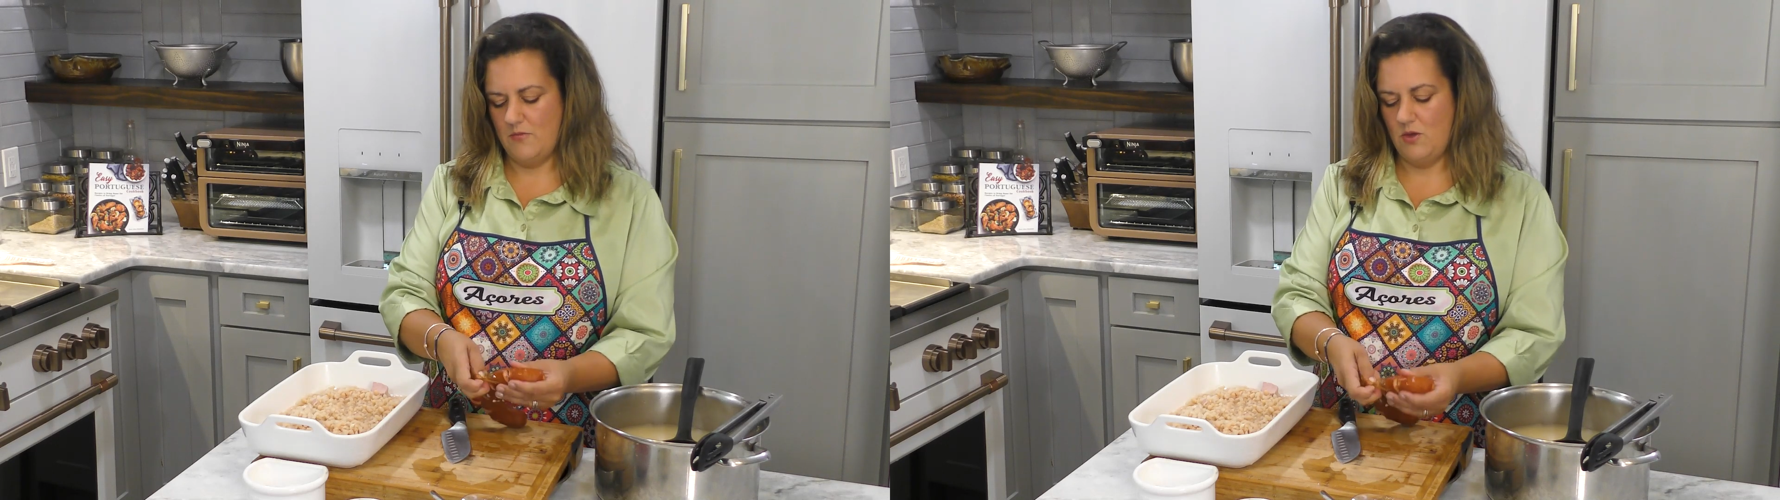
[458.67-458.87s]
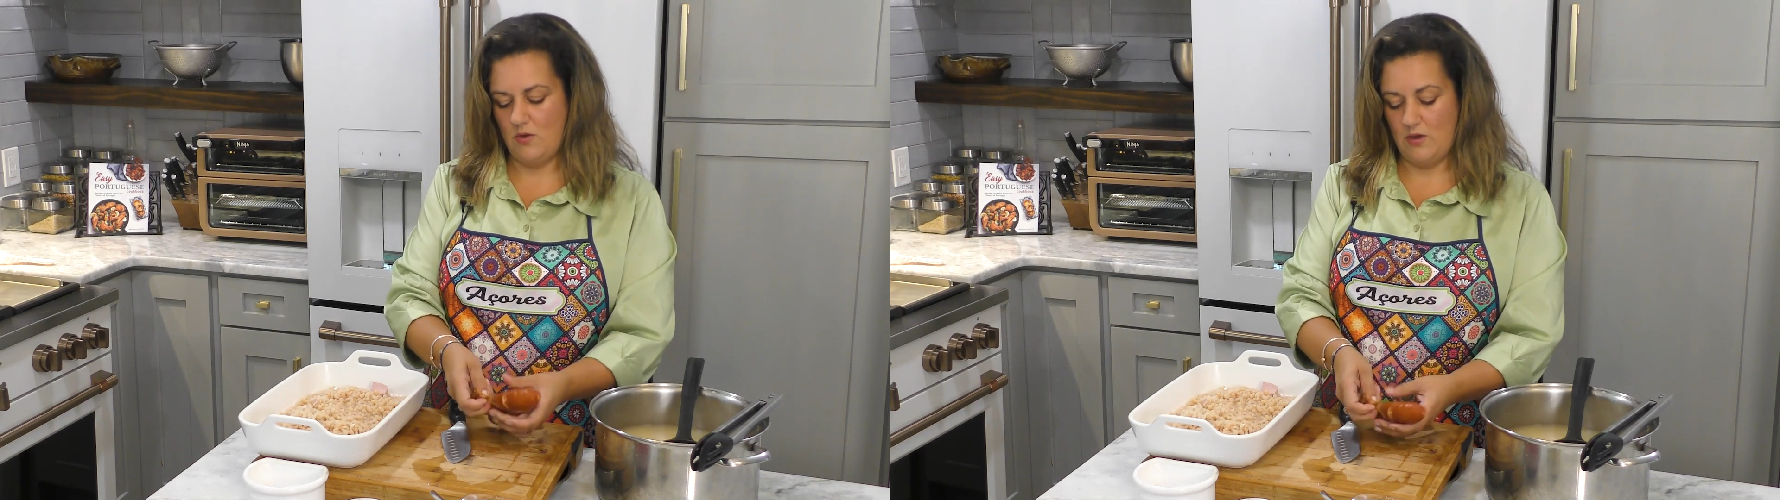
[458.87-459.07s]

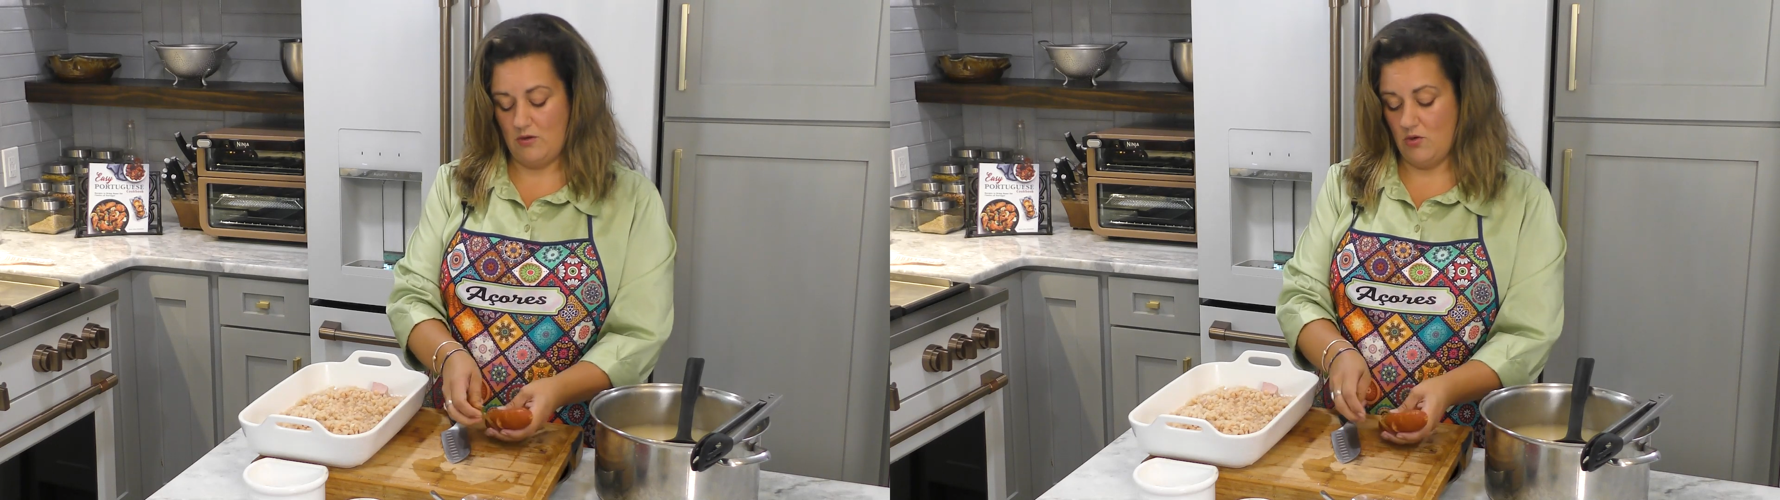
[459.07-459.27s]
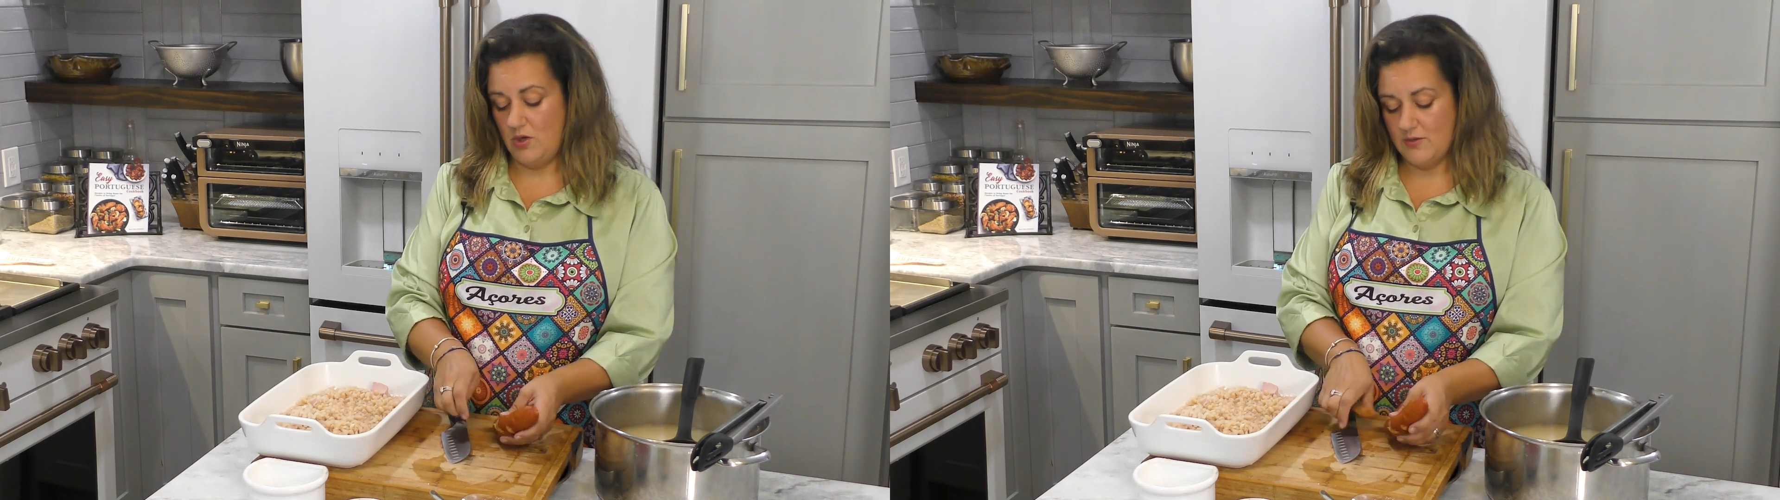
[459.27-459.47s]
You
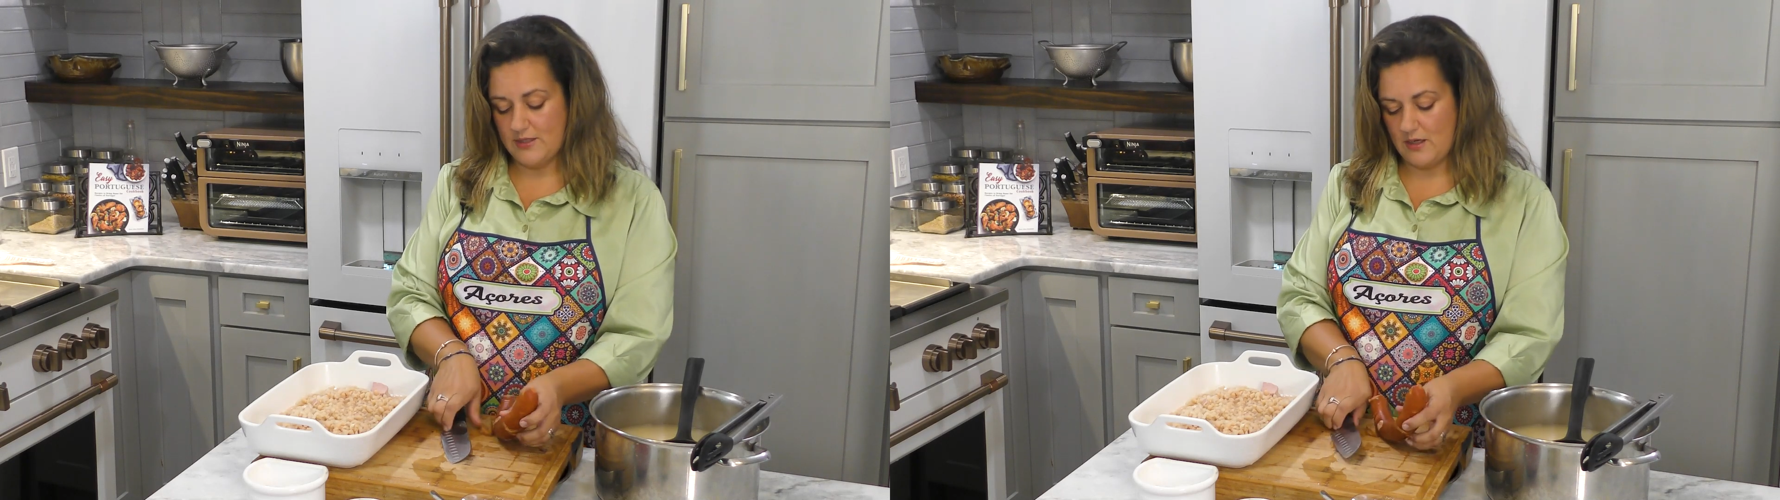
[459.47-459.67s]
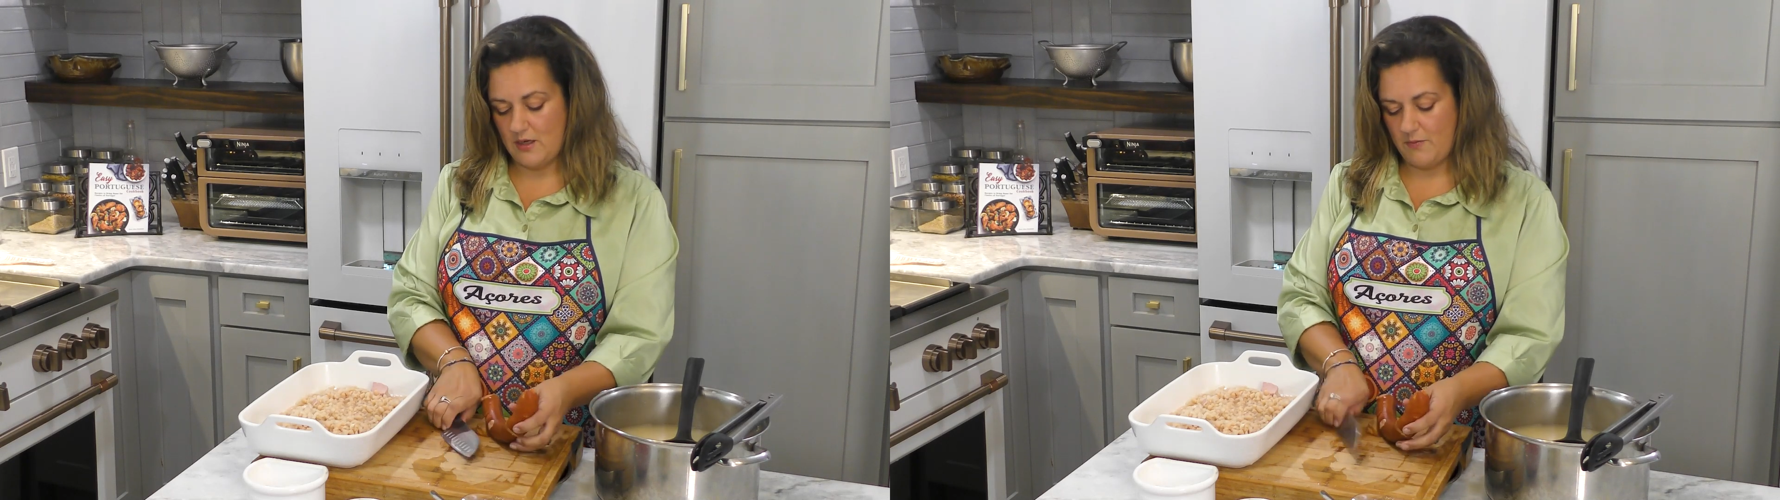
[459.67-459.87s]
could use
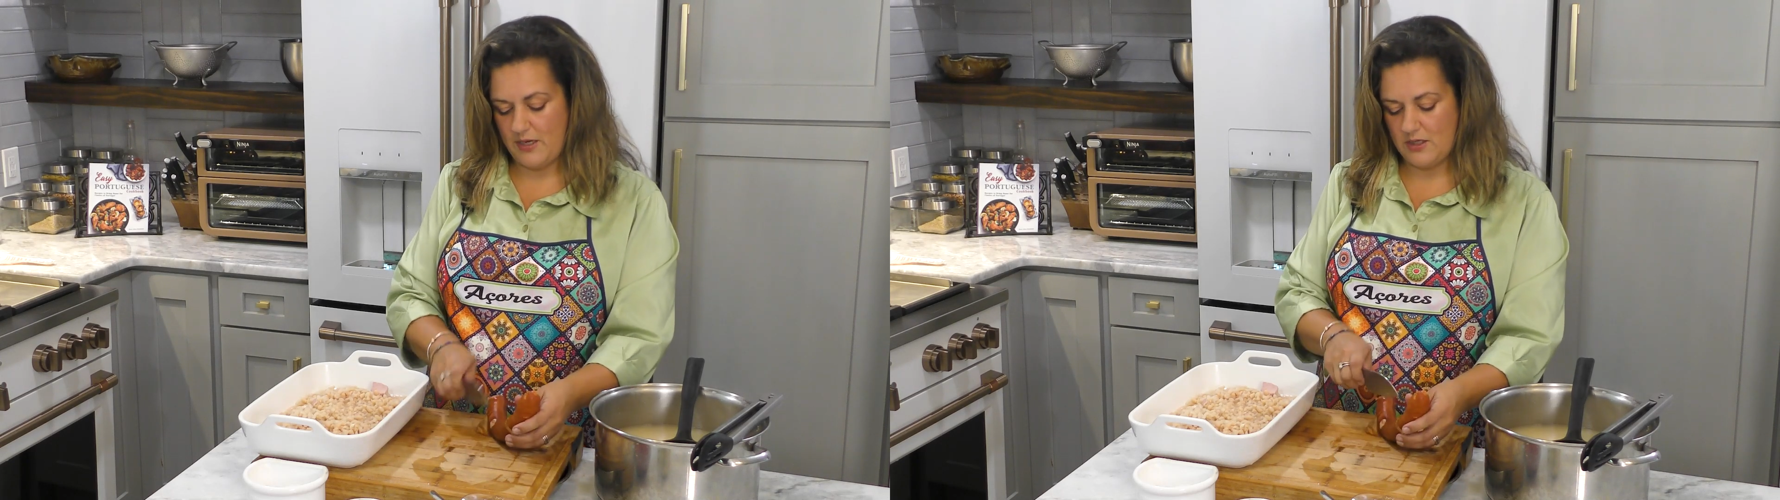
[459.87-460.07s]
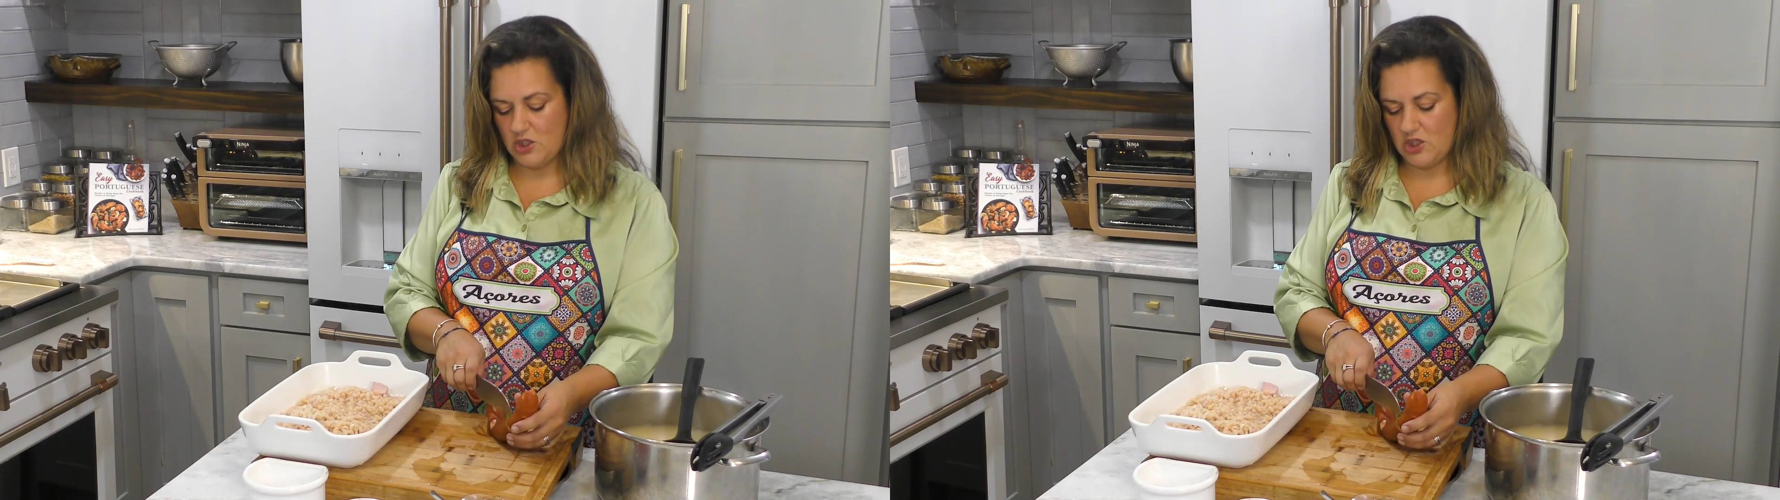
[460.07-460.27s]
it in a
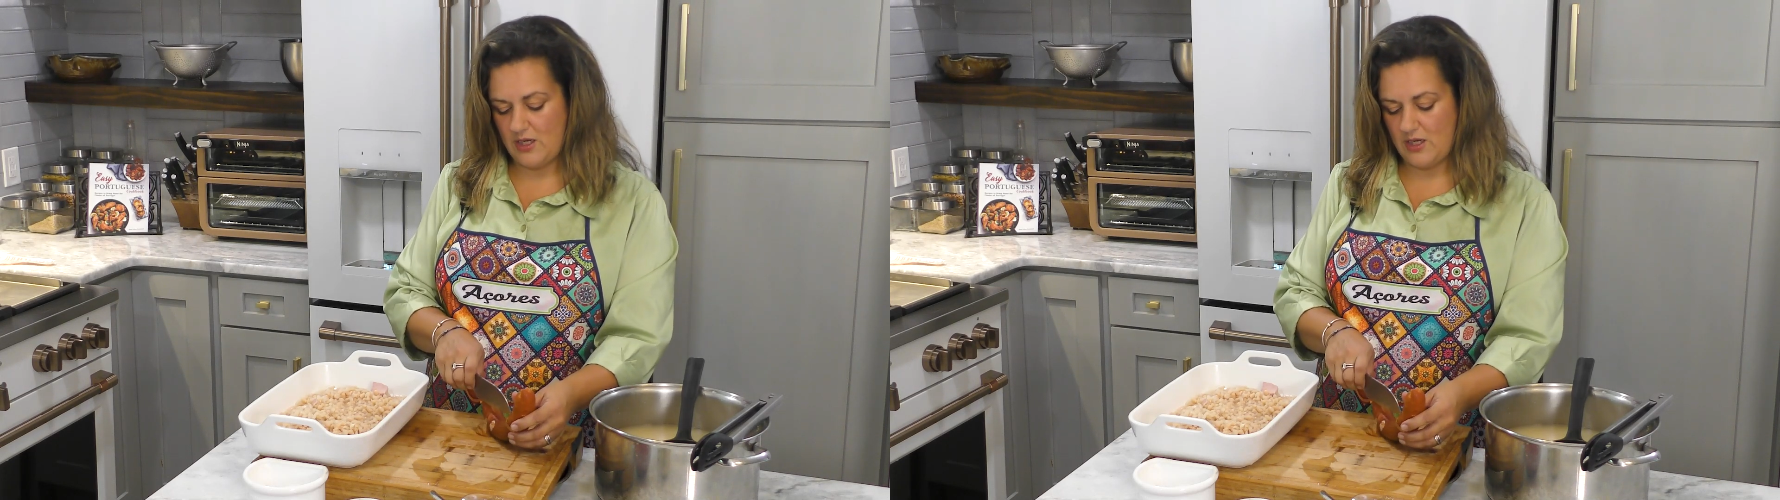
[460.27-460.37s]
pinch.